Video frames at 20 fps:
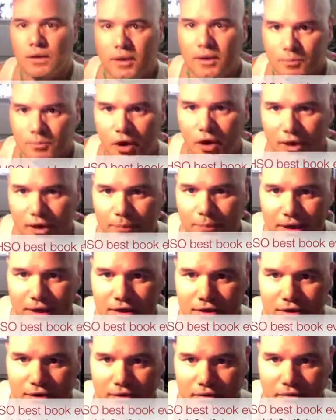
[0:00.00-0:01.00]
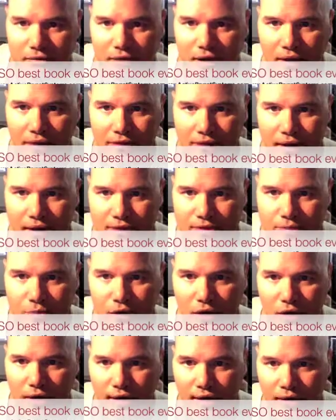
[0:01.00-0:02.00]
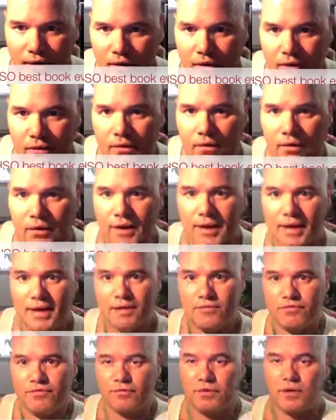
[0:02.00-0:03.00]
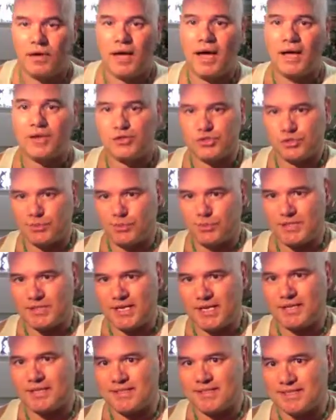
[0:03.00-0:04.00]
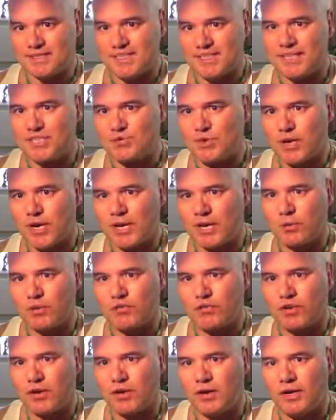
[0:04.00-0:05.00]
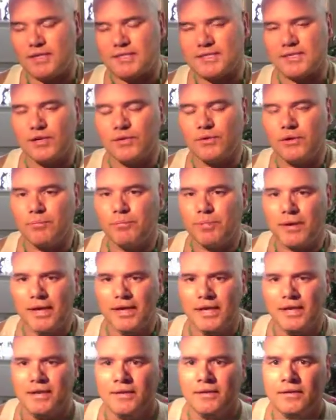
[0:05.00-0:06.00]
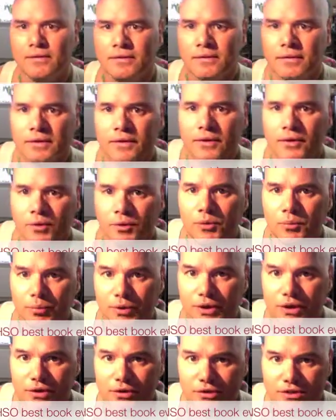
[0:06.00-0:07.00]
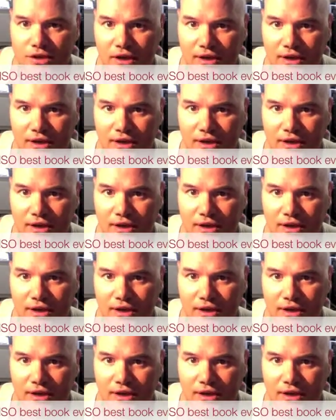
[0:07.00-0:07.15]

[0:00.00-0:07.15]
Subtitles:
And that's why I have 100% success rate with clients that are in pain, because I go so deep.